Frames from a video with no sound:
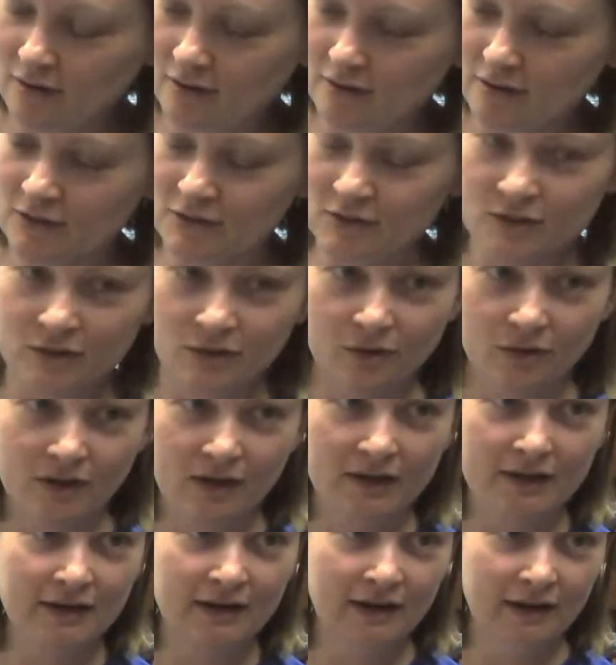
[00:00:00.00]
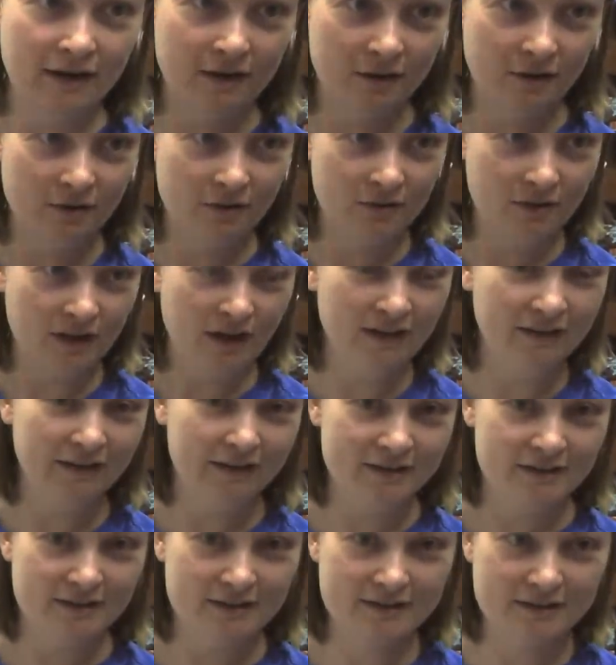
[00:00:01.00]
So anyhow, I
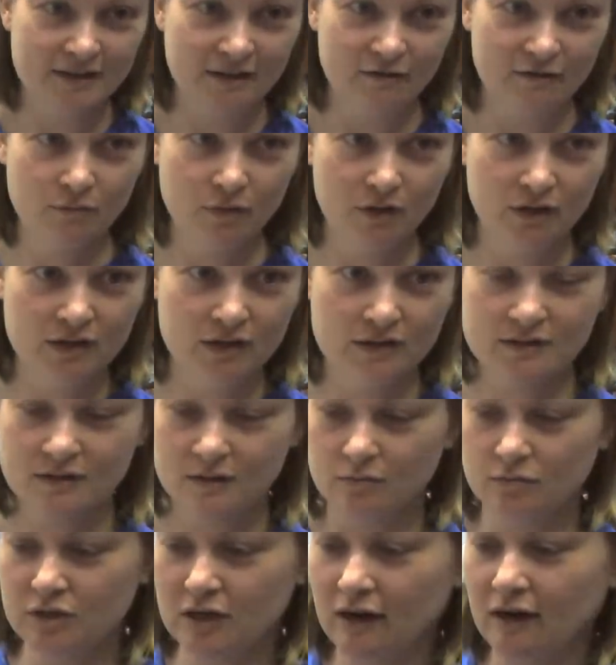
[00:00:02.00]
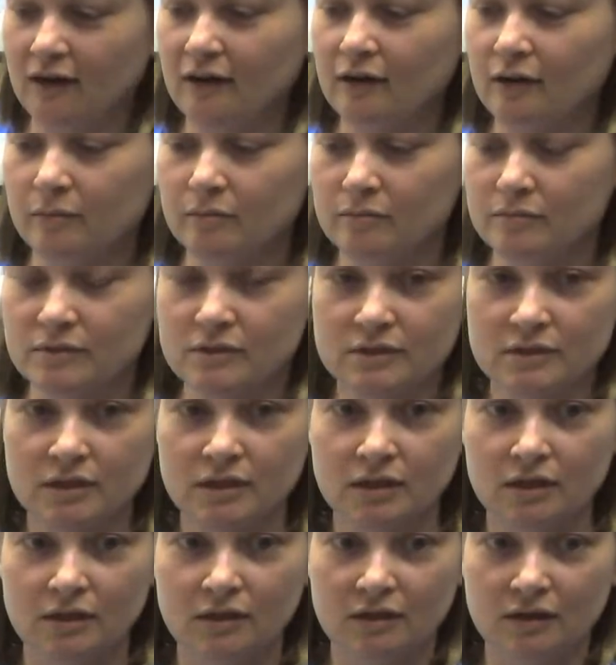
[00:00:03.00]
like to save money sometimes
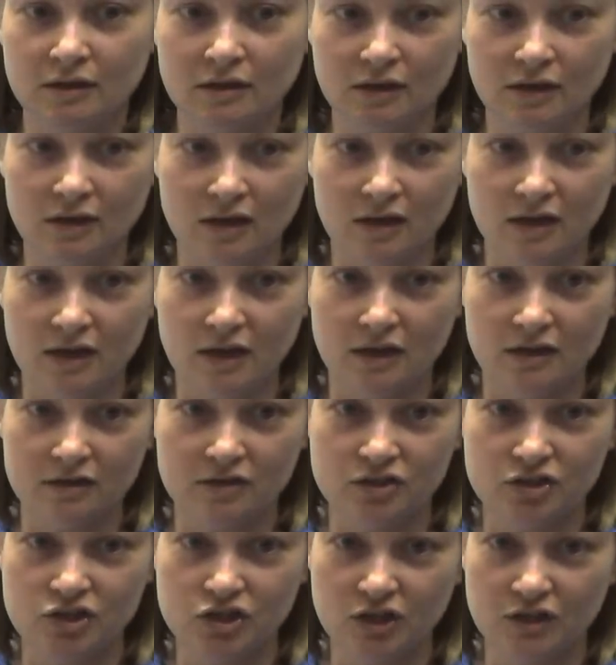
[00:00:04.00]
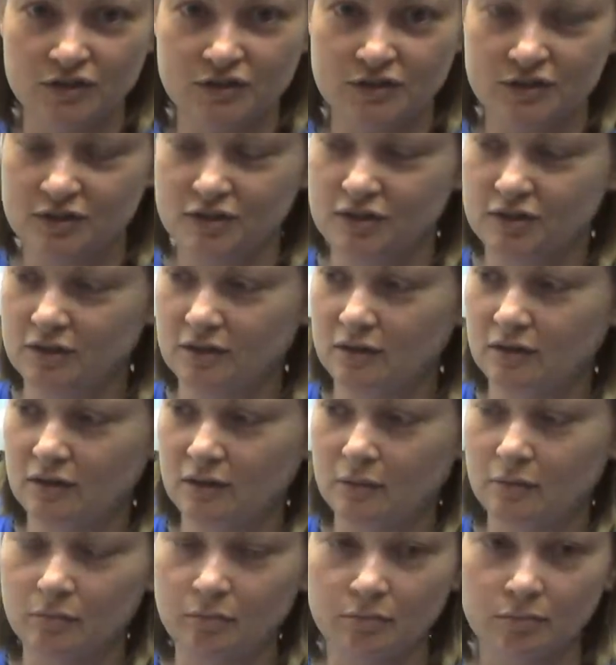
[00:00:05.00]
and just
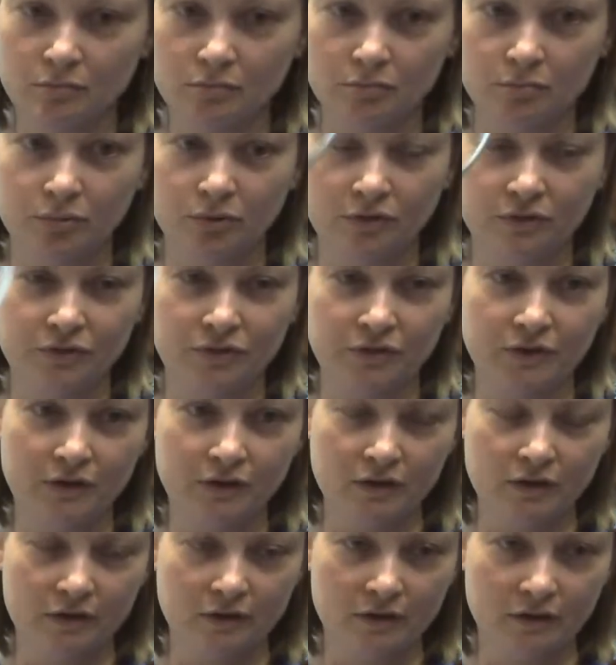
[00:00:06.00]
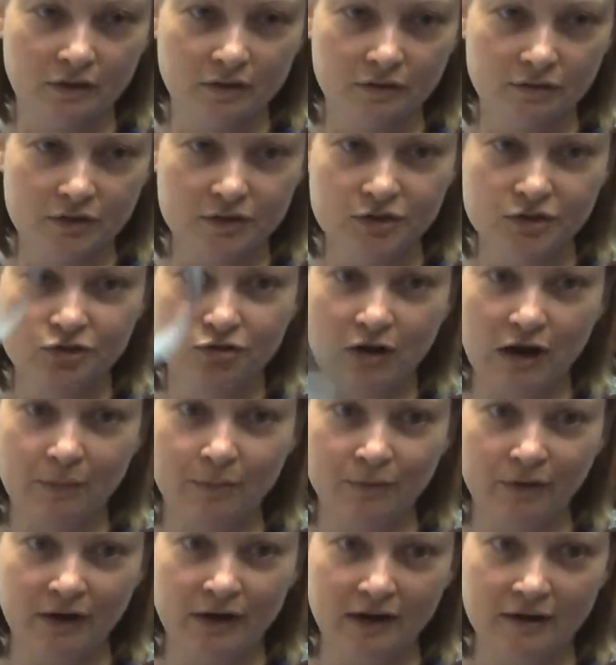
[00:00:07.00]
put the strap
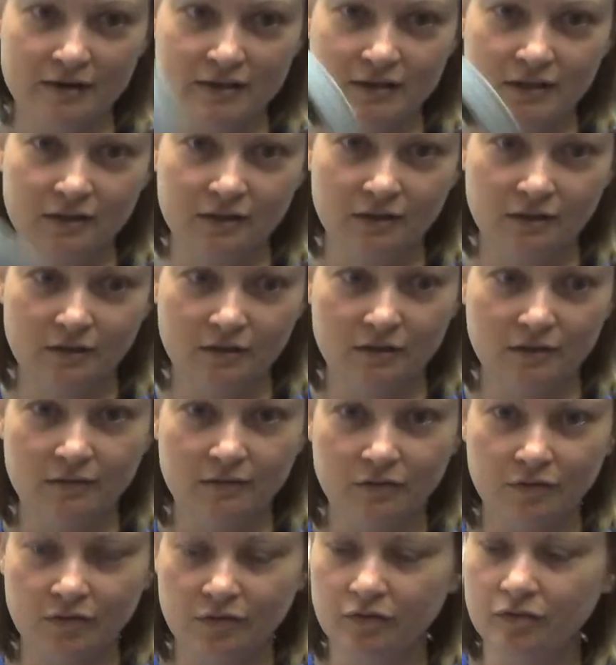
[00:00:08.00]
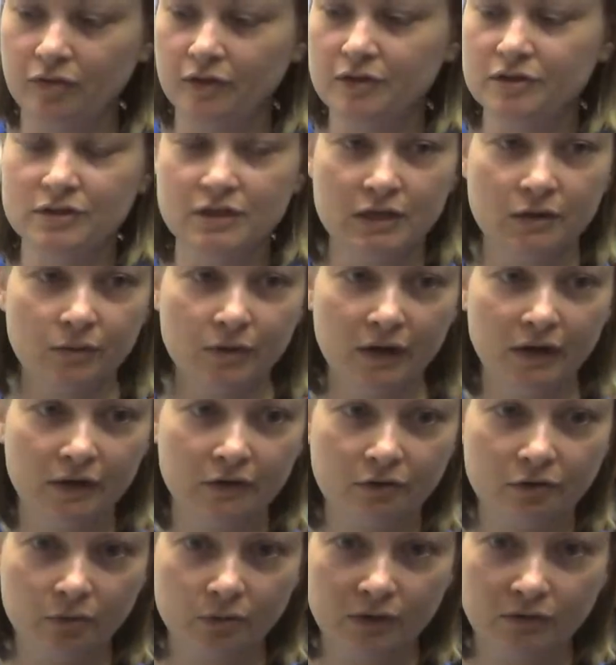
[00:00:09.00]
right onto the D-ring
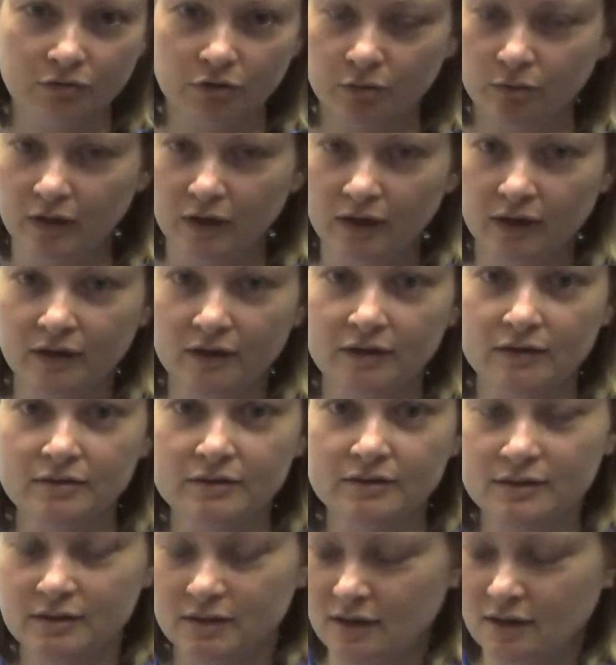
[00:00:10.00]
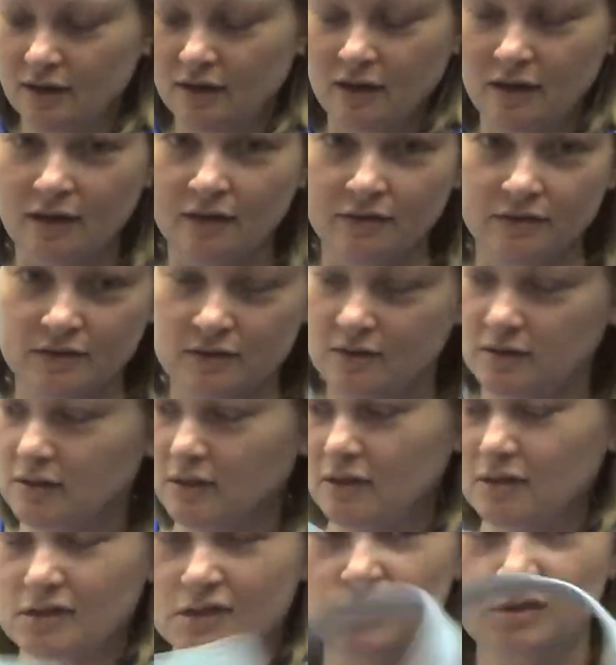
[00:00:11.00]
or whatever ring it is. This is
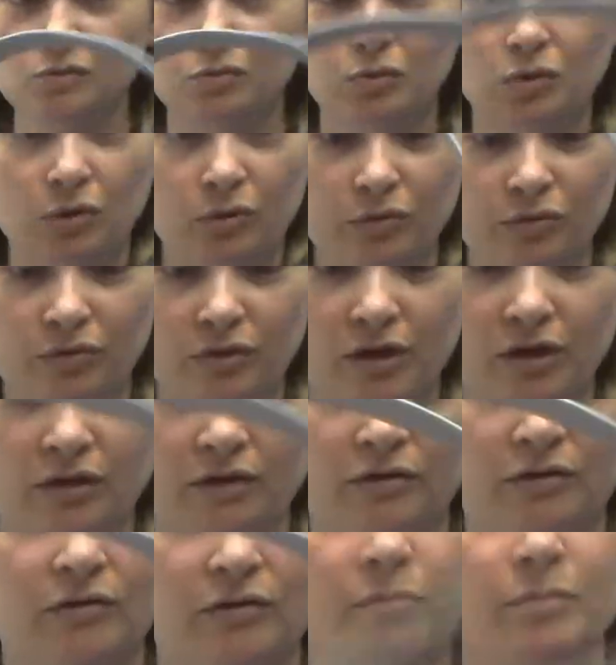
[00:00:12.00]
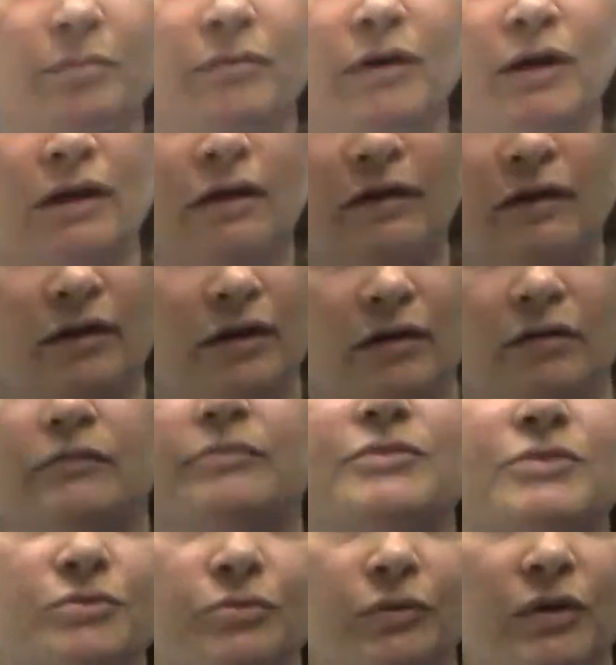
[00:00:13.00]
a Swoon, or
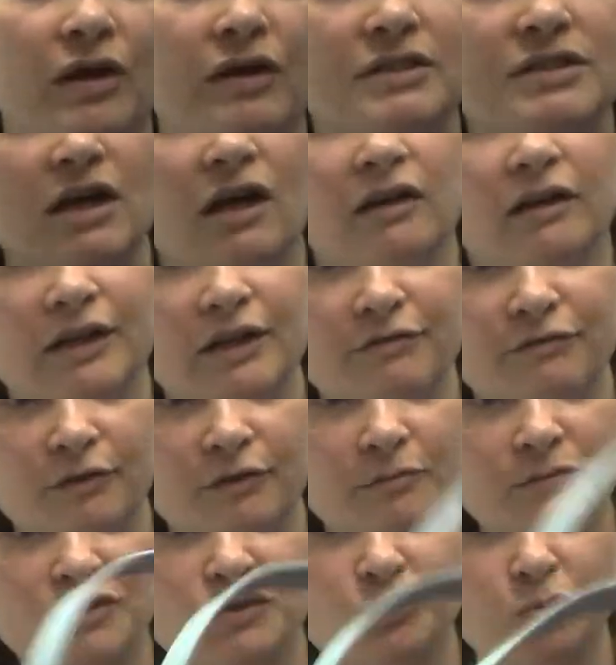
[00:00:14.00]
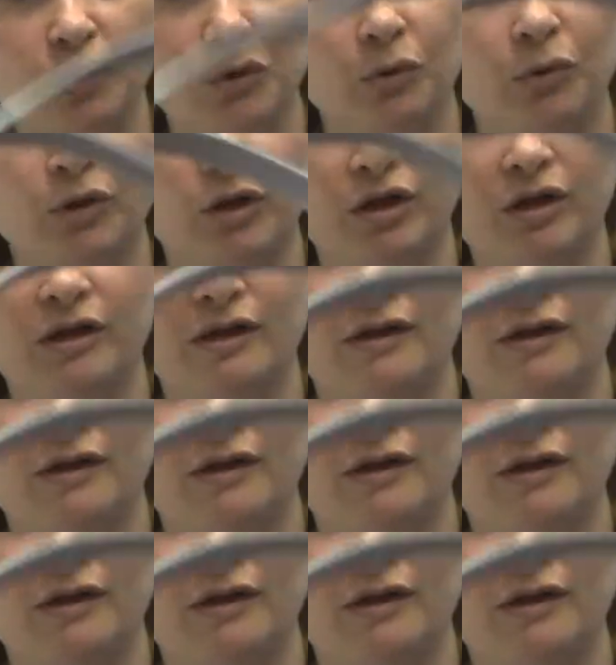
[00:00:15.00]
a dolly from Swoon.